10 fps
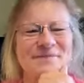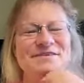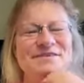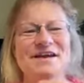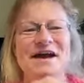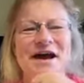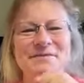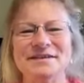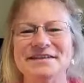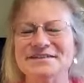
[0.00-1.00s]
I'm,
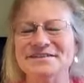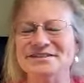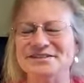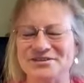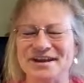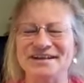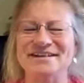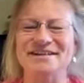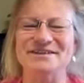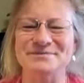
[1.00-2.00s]
I'm a little
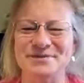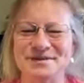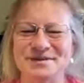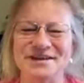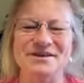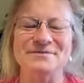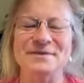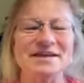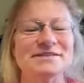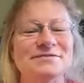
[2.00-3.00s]
distracted at the moment, Kara,
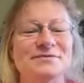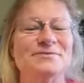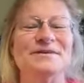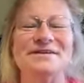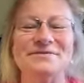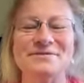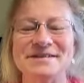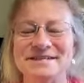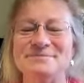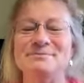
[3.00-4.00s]
because for whatever
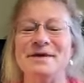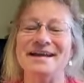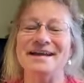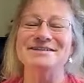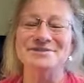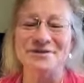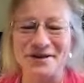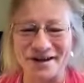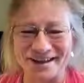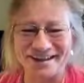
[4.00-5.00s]
reason, my
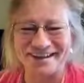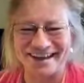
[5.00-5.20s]
dog.